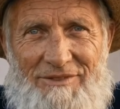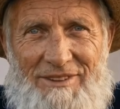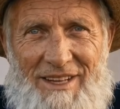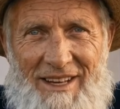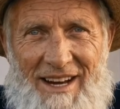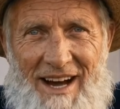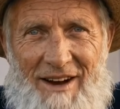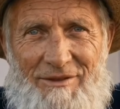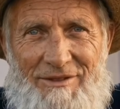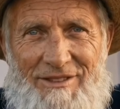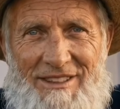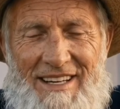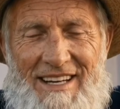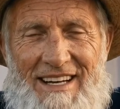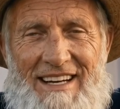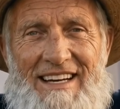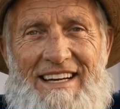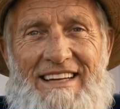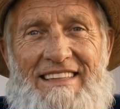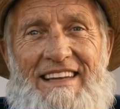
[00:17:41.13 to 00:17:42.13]
mat choking
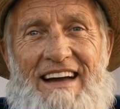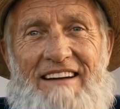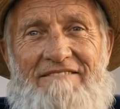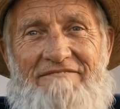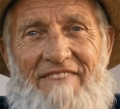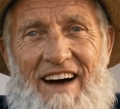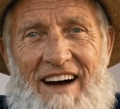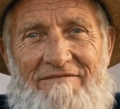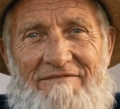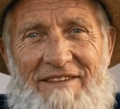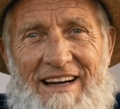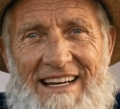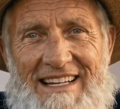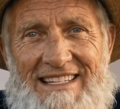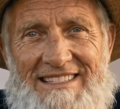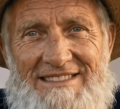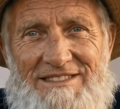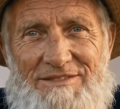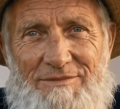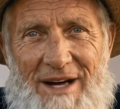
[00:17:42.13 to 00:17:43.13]
everything out.
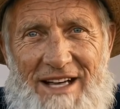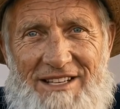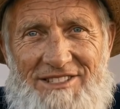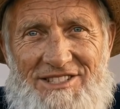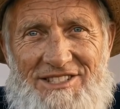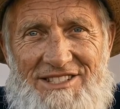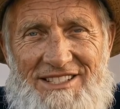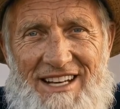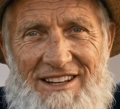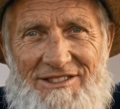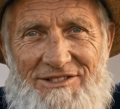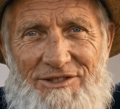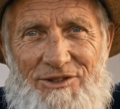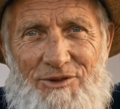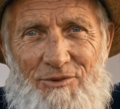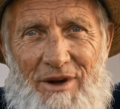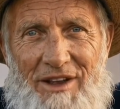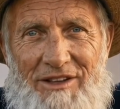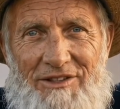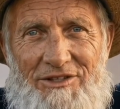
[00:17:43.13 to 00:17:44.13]
That 5-minute
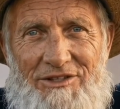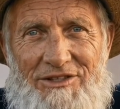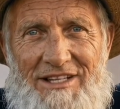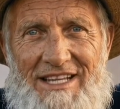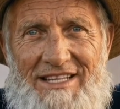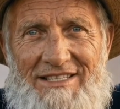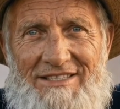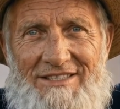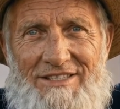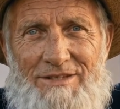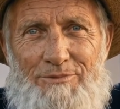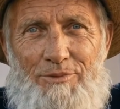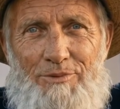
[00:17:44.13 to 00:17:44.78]
inspection tells